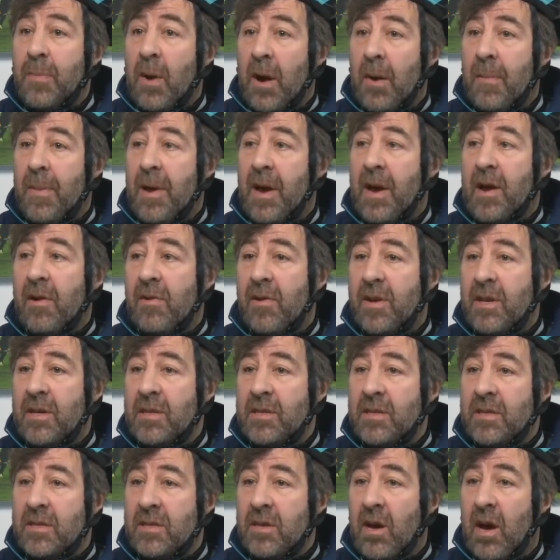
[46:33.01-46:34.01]

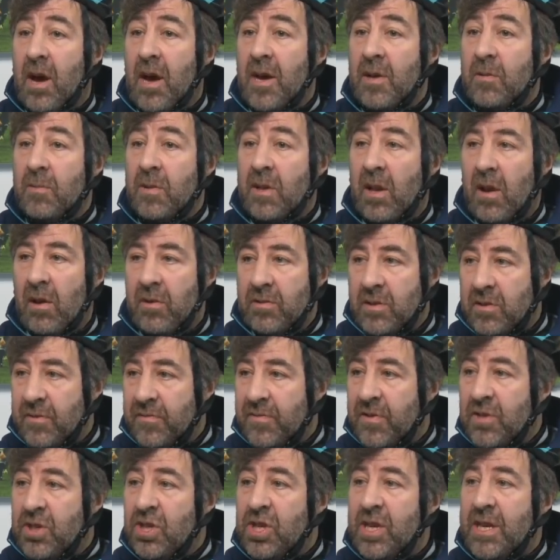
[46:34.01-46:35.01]
Barbarian side with loads
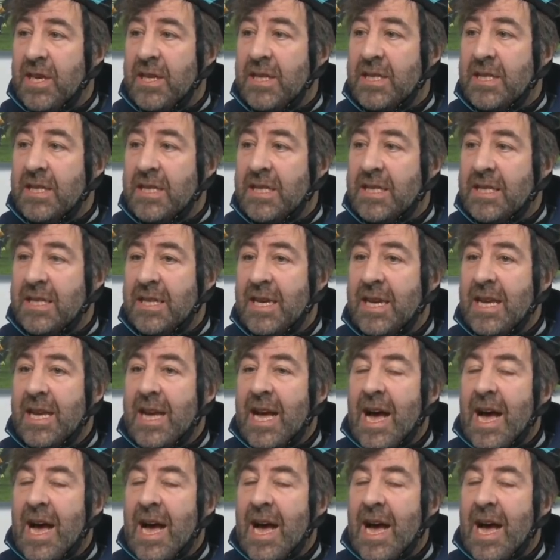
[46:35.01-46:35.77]
of Fijians